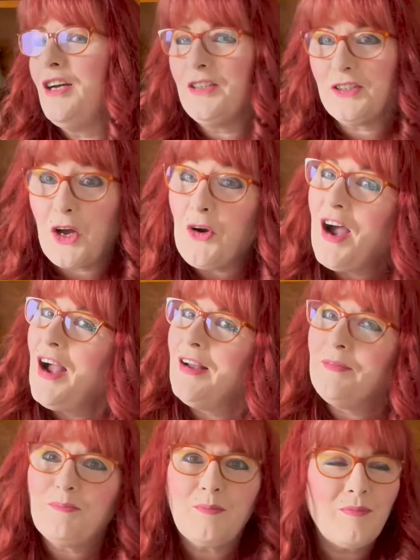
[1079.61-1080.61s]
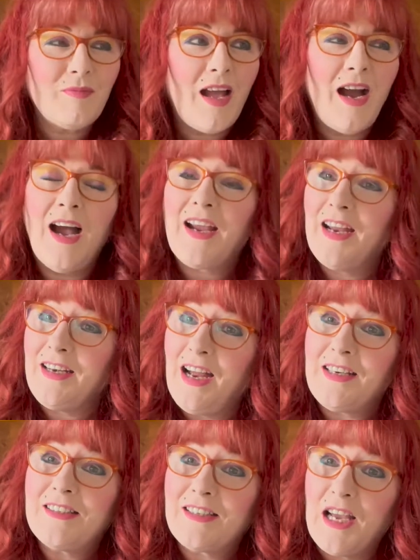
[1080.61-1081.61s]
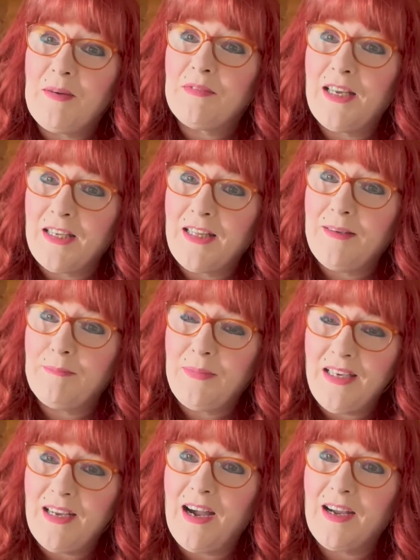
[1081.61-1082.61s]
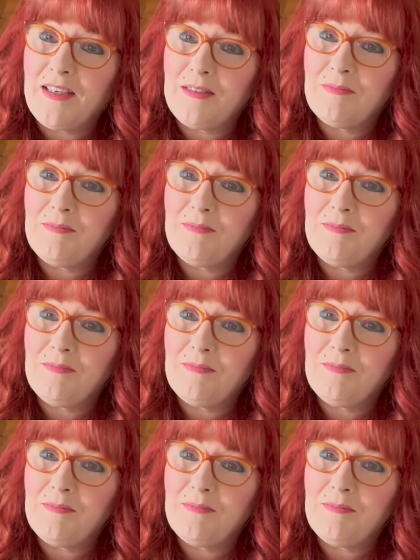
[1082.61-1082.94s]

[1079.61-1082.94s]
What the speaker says: So I cannot escape Lady Peacock.